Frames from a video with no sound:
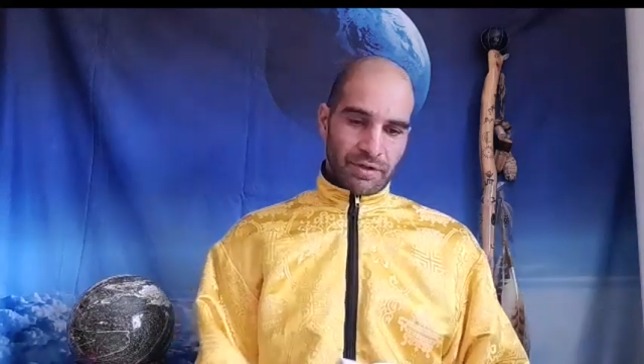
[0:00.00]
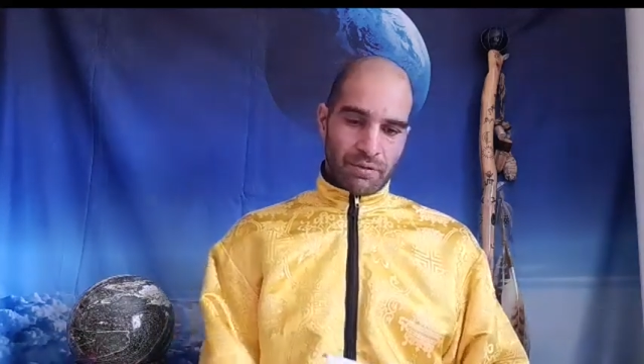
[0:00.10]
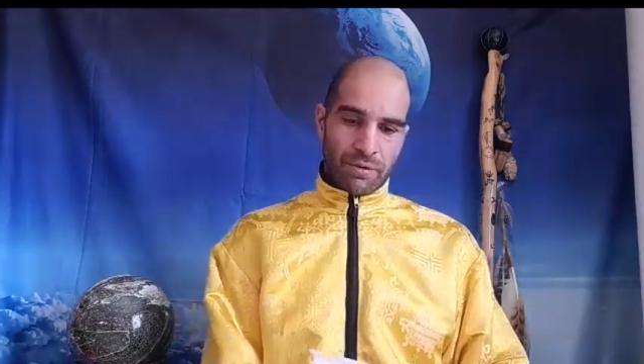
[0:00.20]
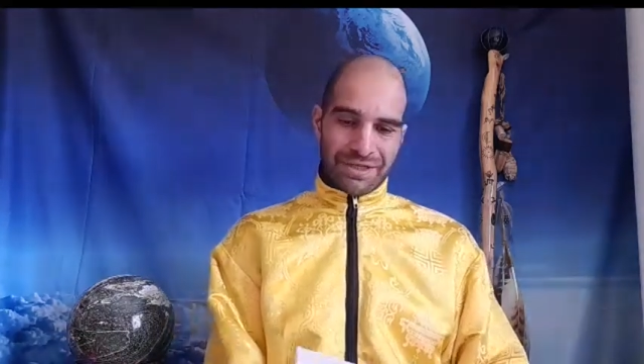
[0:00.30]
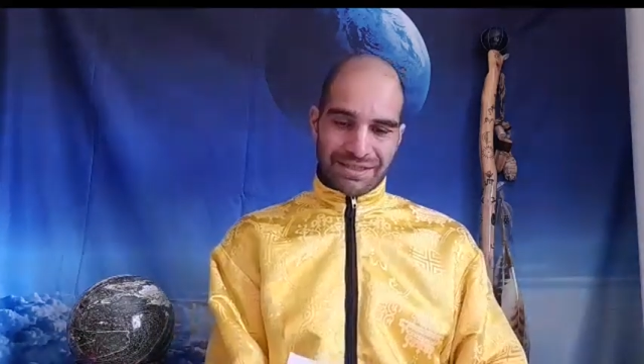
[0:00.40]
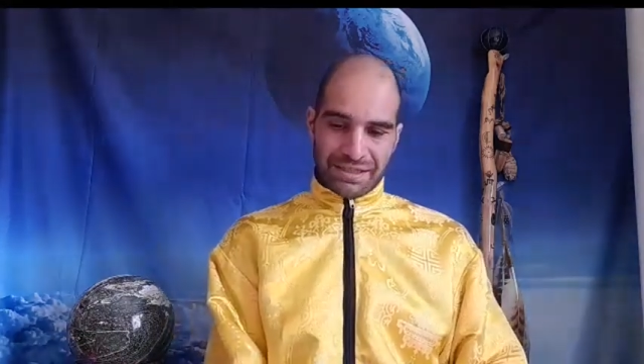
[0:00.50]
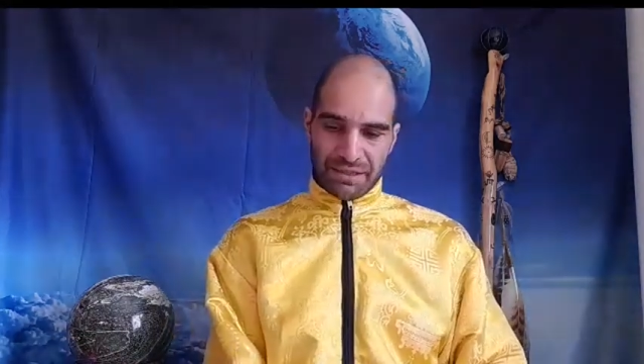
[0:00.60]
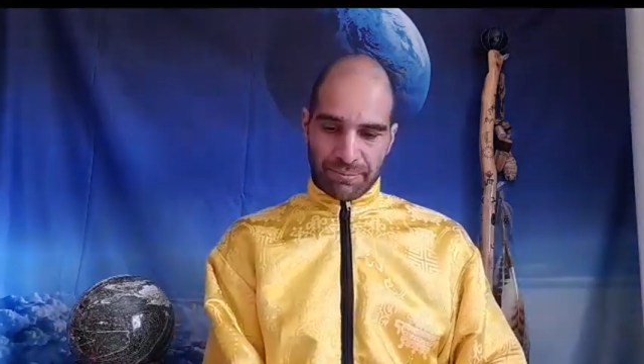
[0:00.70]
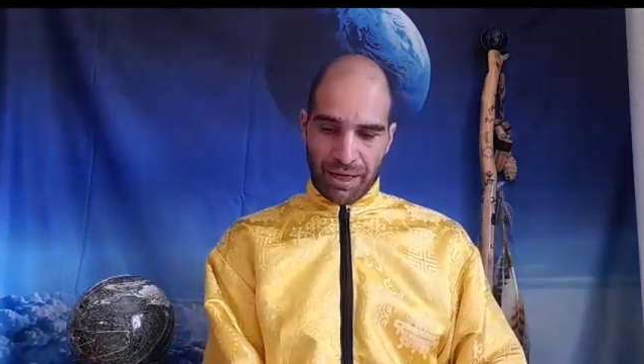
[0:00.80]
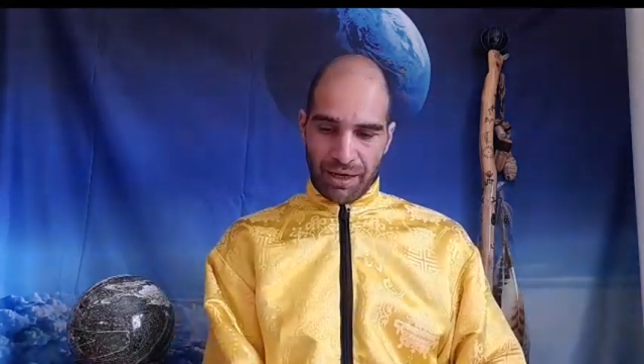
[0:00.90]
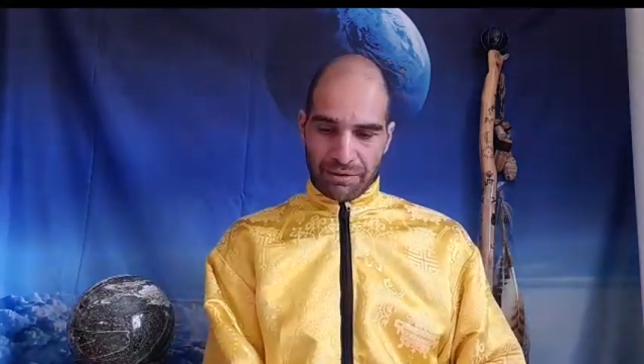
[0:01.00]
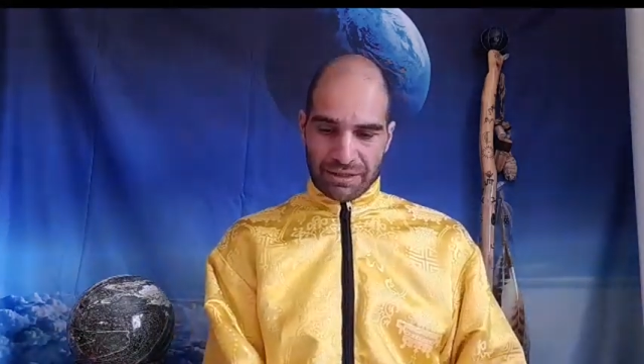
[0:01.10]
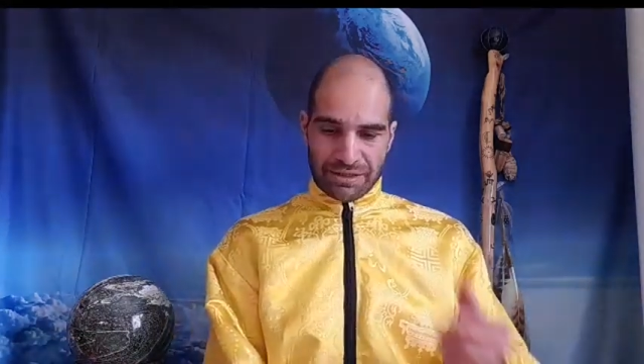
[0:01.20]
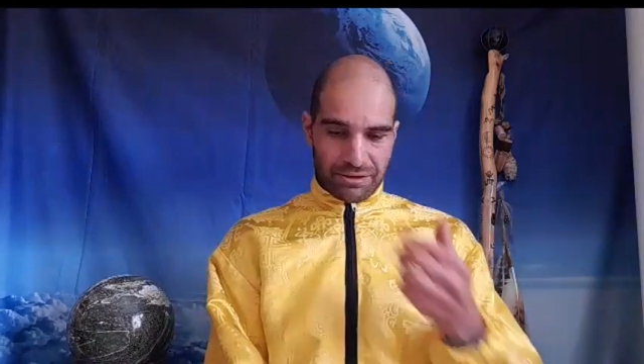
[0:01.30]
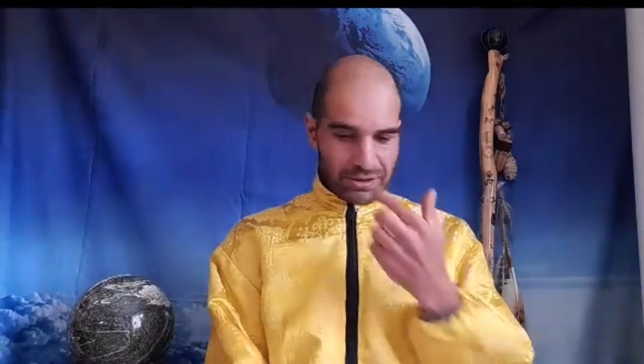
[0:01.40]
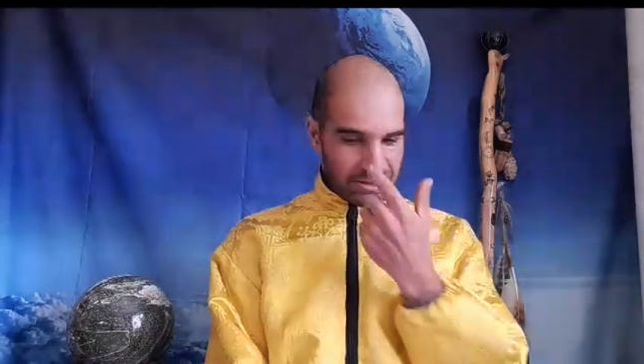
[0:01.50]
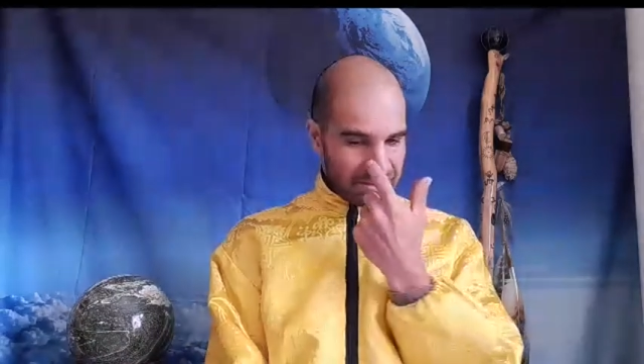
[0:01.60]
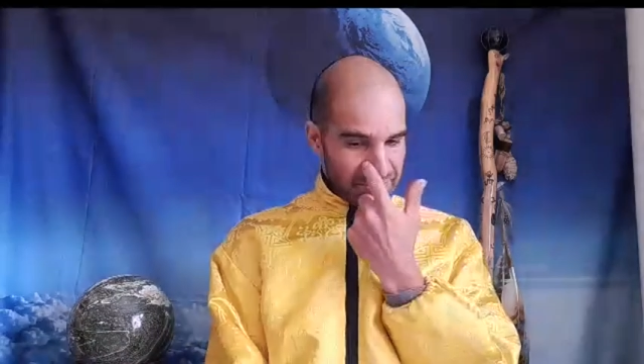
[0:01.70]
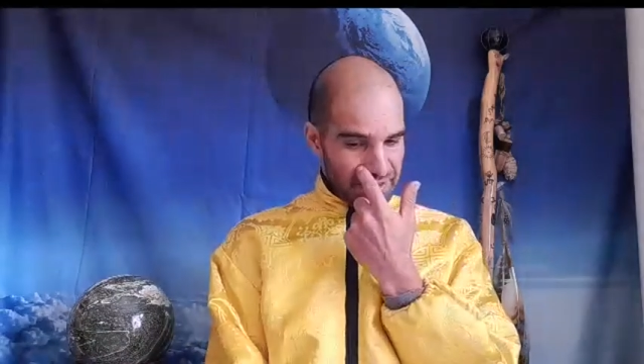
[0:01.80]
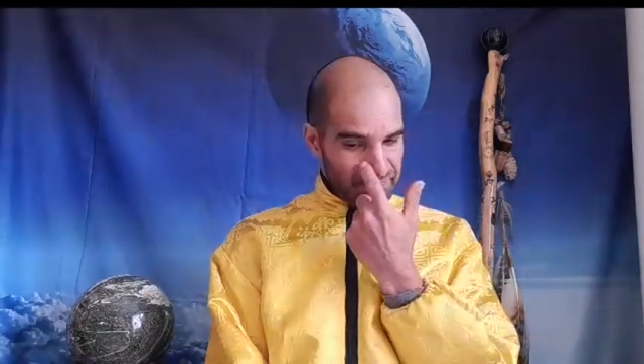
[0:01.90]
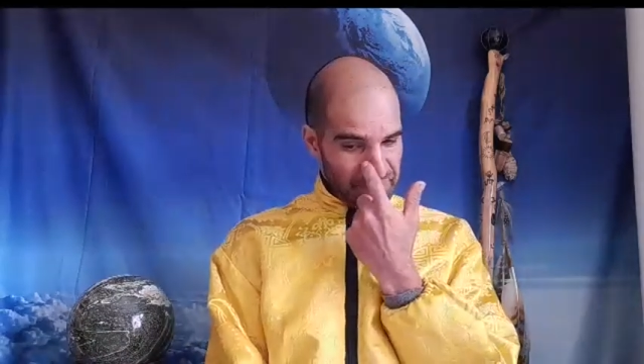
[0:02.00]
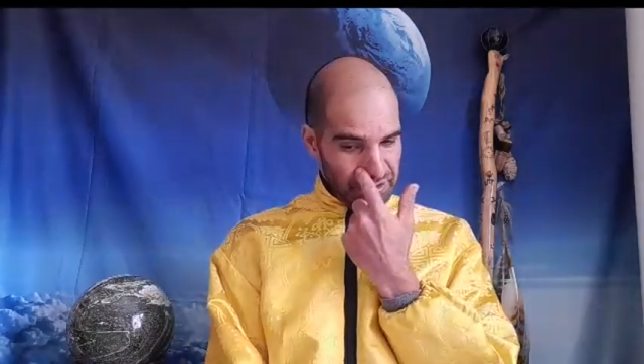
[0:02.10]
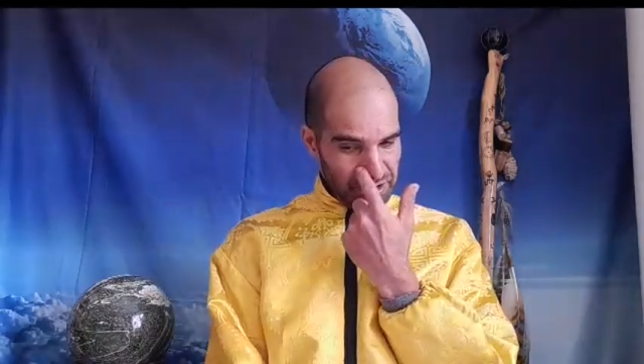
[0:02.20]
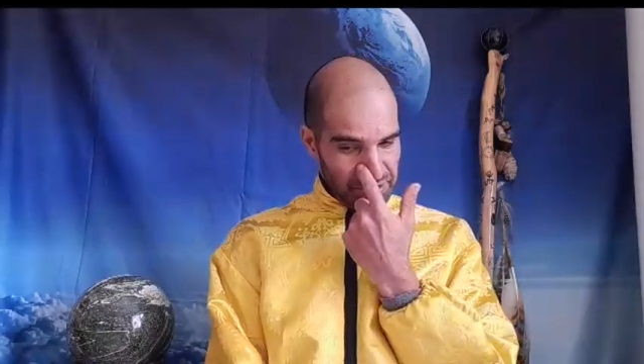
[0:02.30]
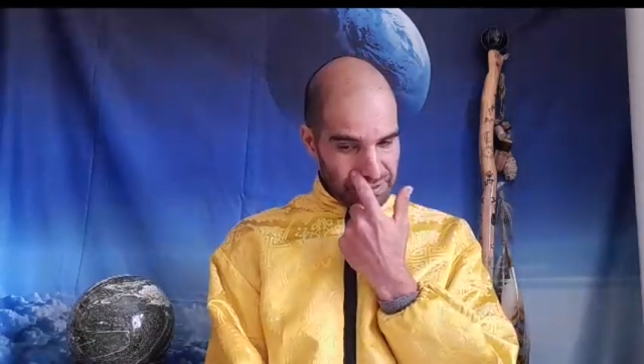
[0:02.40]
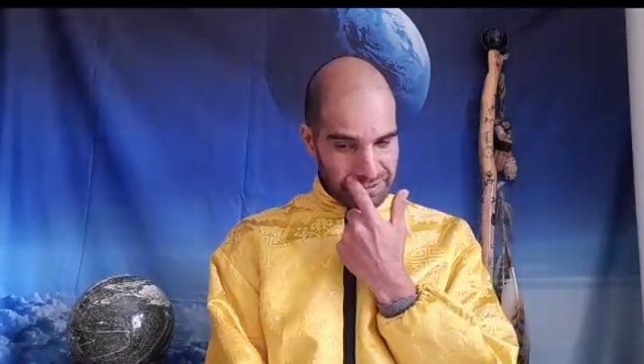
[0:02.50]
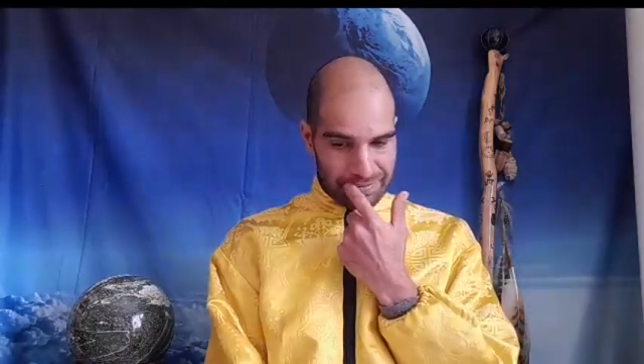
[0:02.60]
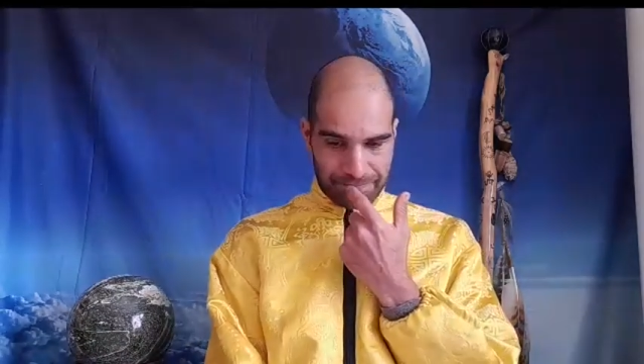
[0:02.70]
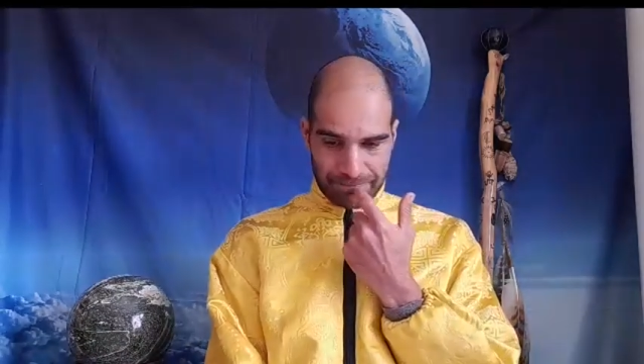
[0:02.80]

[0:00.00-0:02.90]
What is the cabal? Let's look at some definitions.